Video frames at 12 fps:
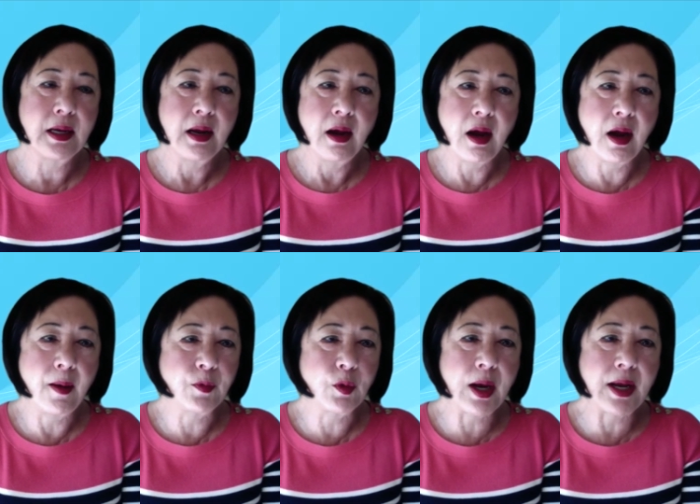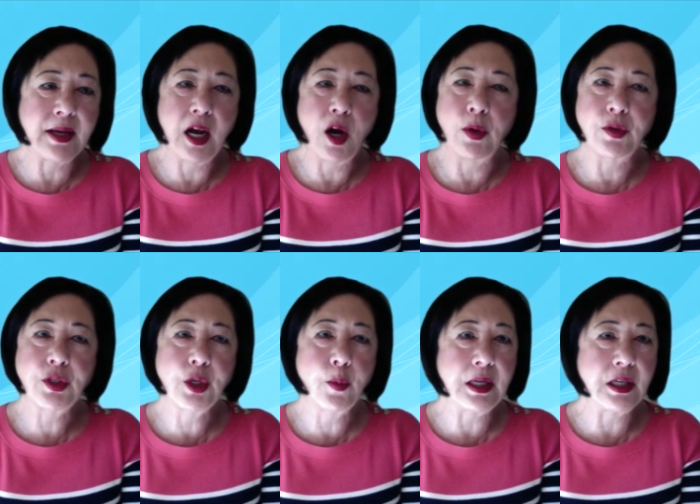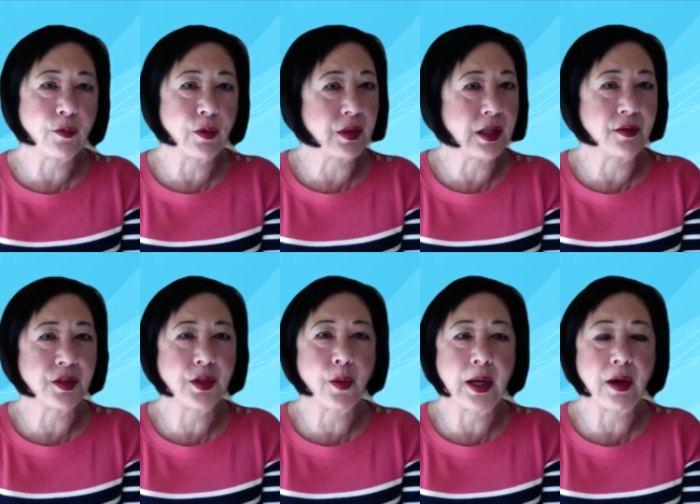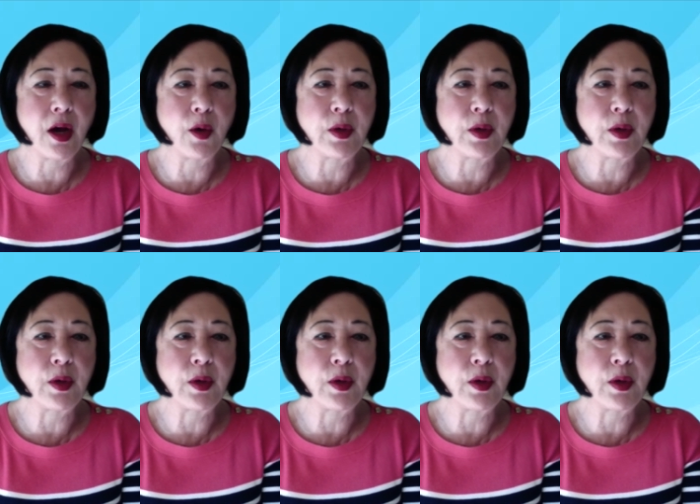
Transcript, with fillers: um, right now with so many different things going on.